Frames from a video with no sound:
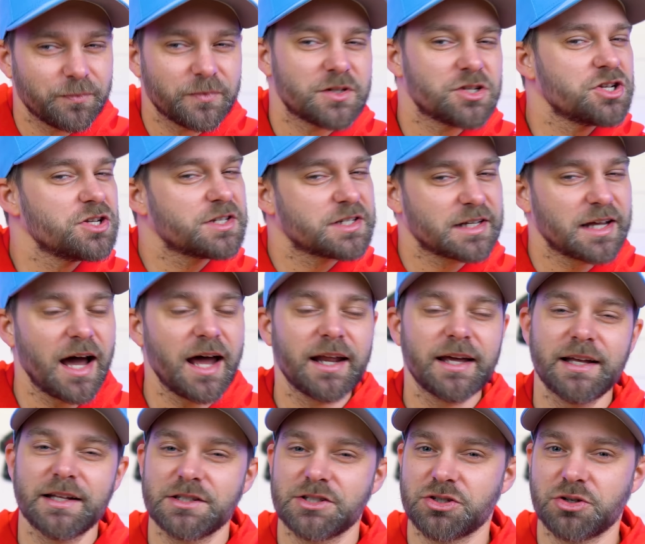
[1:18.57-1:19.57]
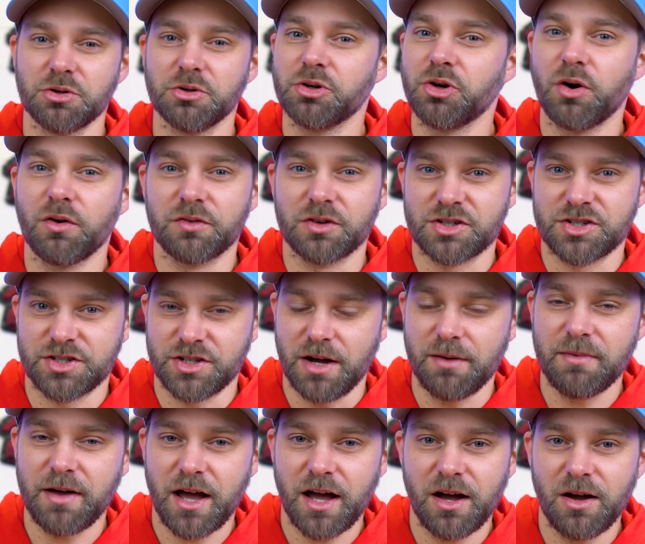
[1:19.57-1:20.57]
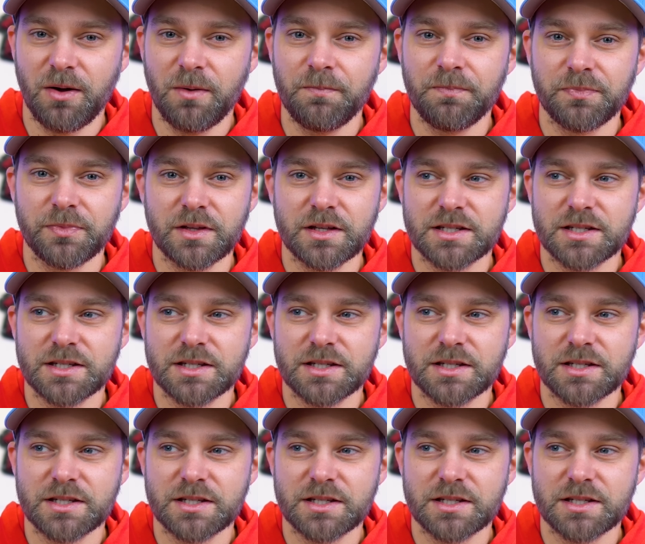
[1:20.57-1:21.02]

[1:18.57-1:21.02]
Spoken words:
she's got to get screwed over somehow.